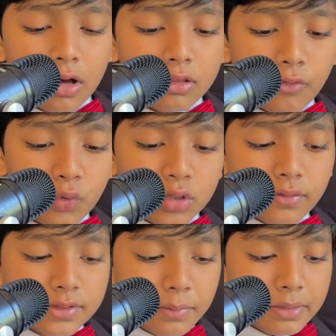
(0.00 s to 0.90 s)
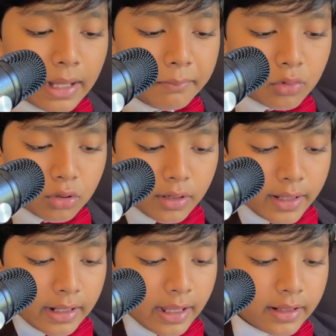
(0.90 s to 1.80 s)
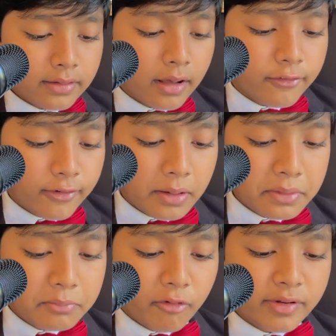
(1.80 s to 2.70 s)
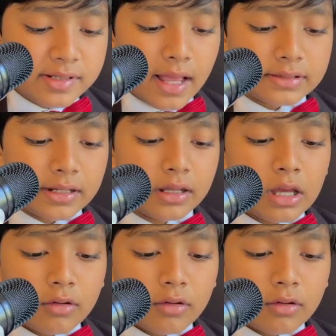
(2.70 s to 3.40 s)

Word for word: On the 4th of September, an anti-famine procession